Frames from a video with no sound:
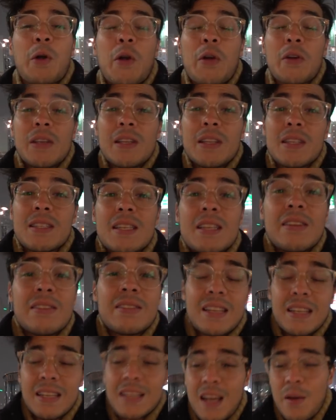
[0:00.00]
currently in the city of
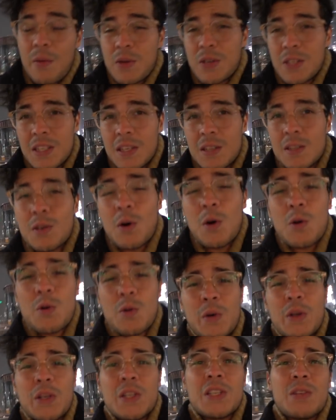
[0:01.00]
Sendai, which is in the Tohoku
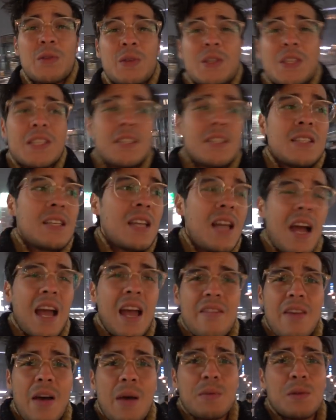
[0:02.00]
region, which is a city I
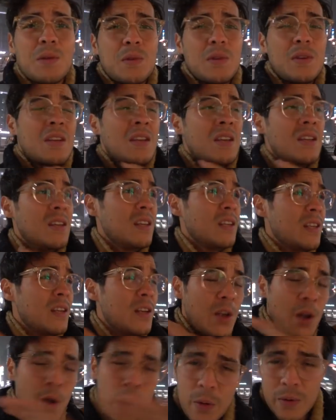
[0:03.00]
have absolutely
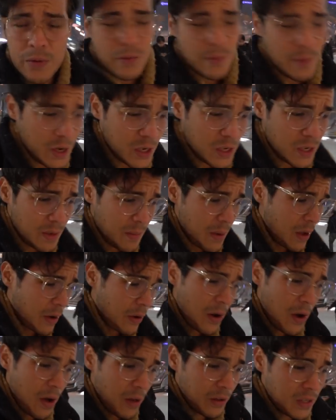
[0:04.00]
no information about
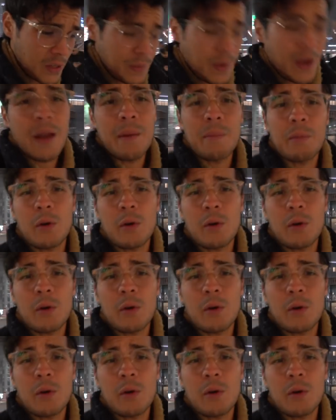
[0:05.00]
or knowledge about.